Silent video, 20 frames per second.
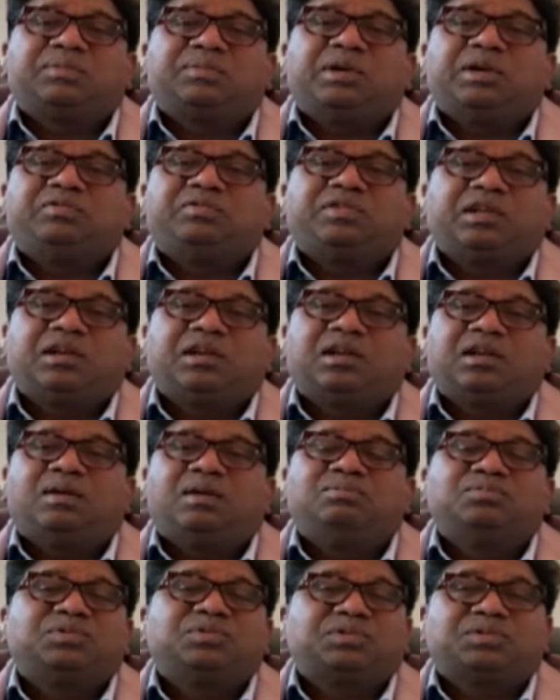they may feel
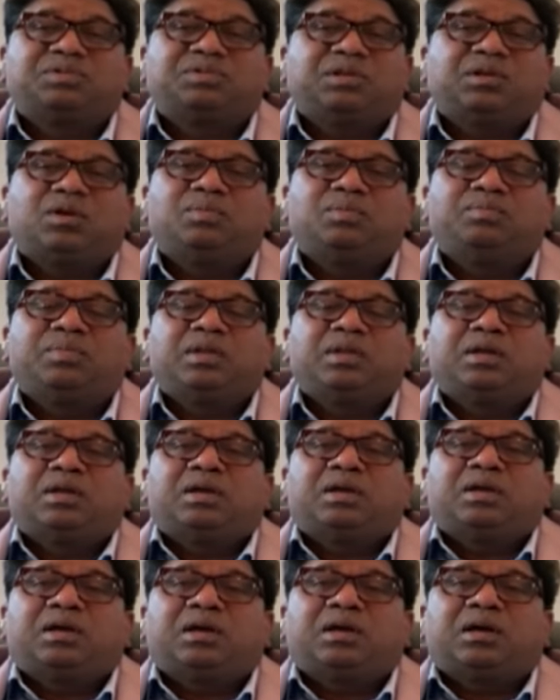lumps, you know.
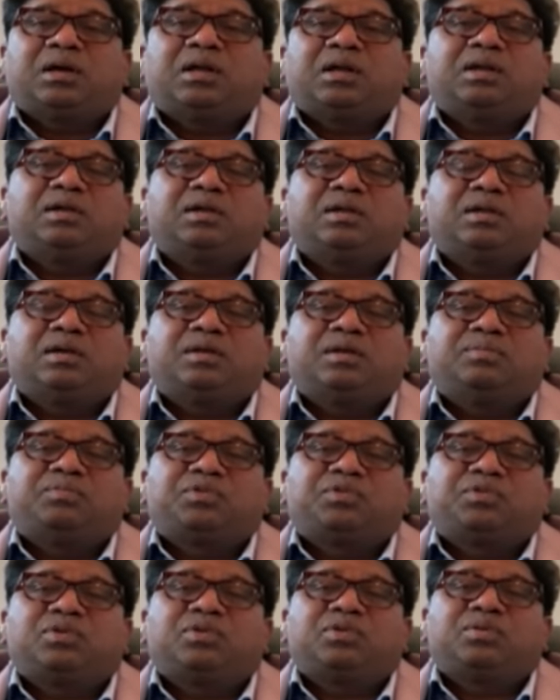And
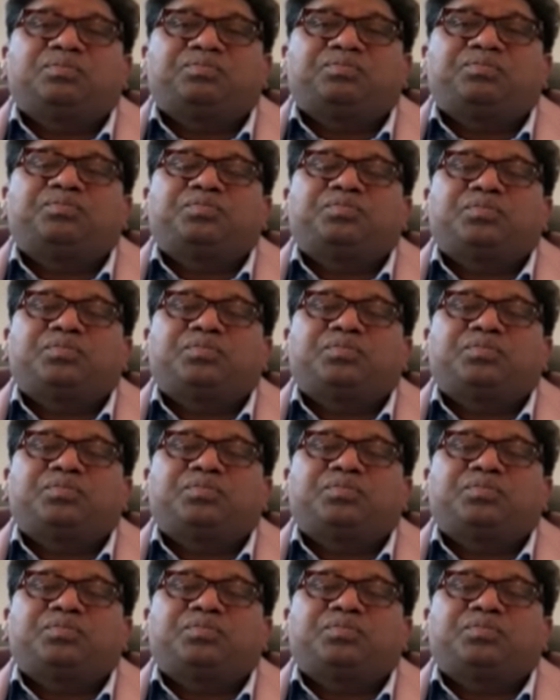so